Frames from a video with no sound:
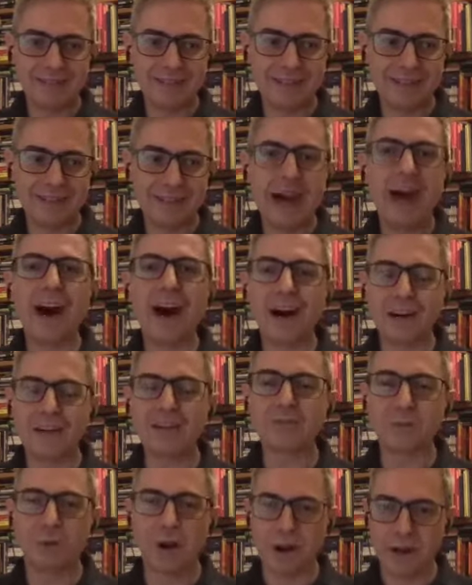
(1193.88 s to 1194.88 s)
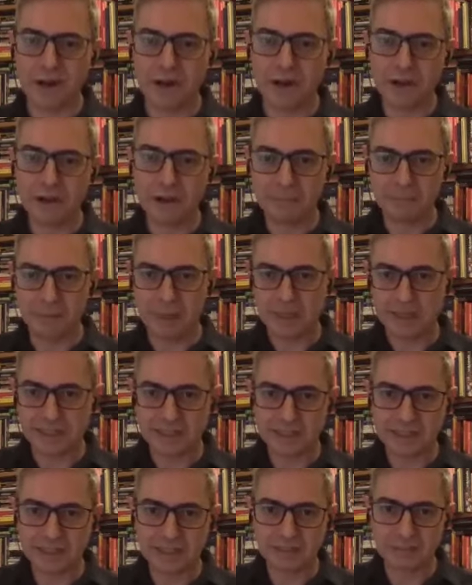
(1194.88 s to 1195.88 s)
hardware embedded
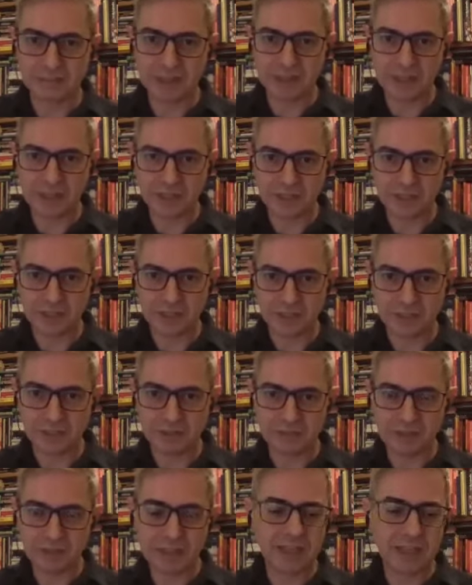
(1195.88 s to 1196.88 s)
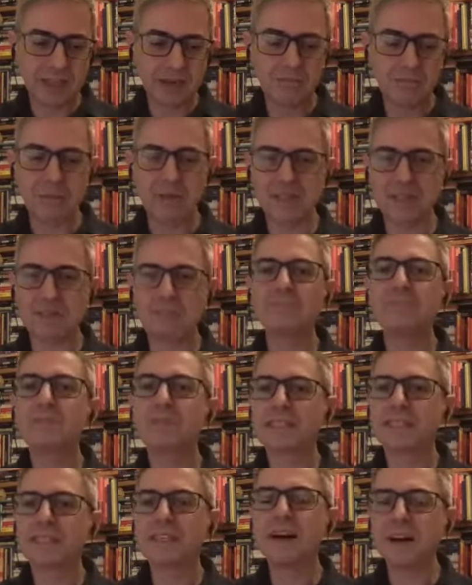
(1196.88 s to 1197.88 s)
in the page, but it can be some
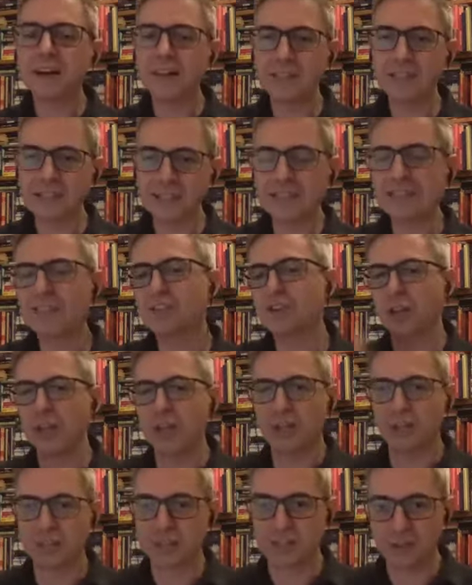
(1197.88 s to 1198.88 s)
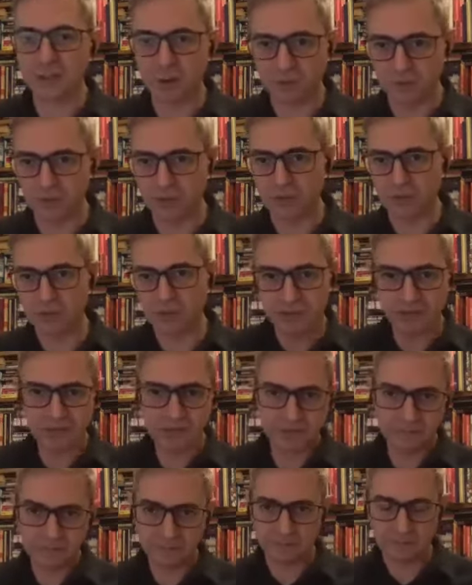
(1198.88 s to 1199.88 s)
signs that trigger software.
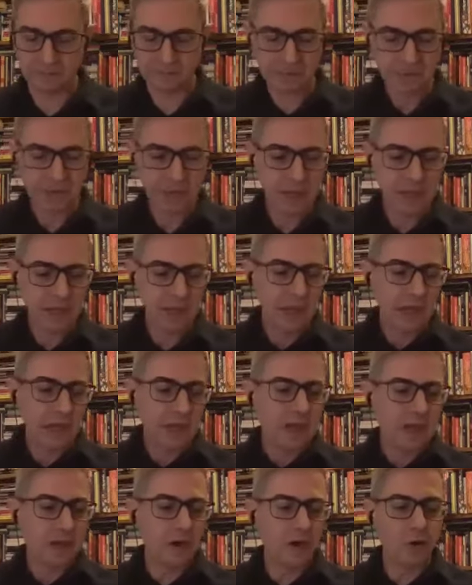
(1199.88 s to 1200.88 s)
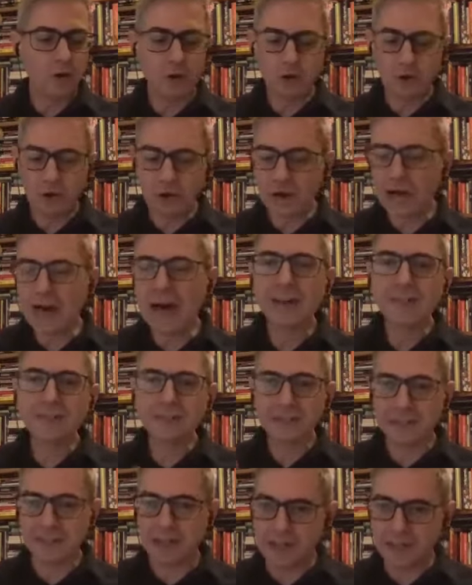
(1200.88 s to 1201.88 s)
Or other
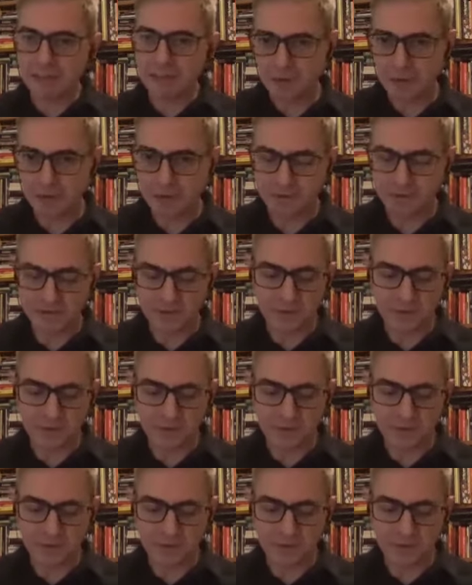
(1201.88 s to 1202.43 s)
type of